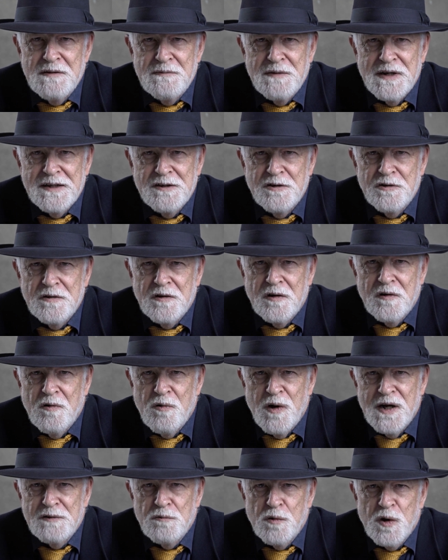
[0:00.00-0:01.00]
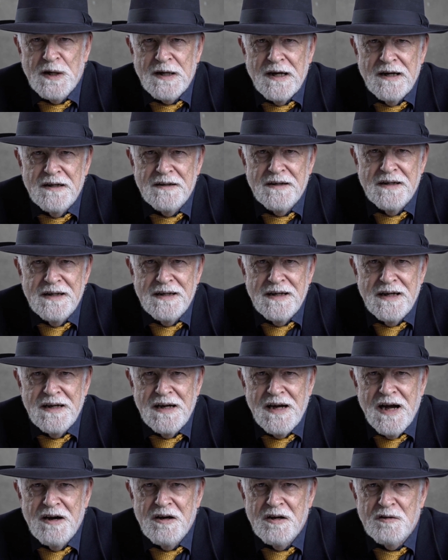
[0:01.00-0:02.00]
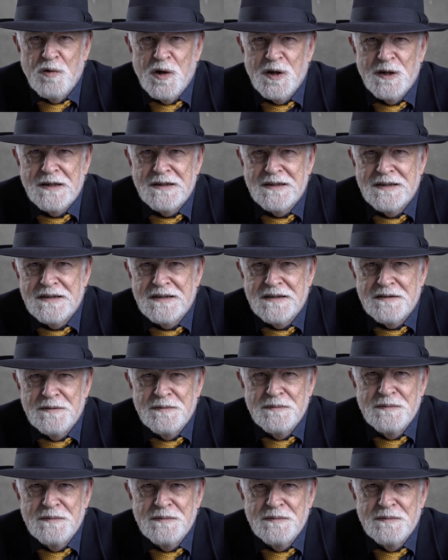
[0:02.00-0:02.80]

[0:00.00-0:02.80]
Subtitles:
but I couldn't quite work out how it worked.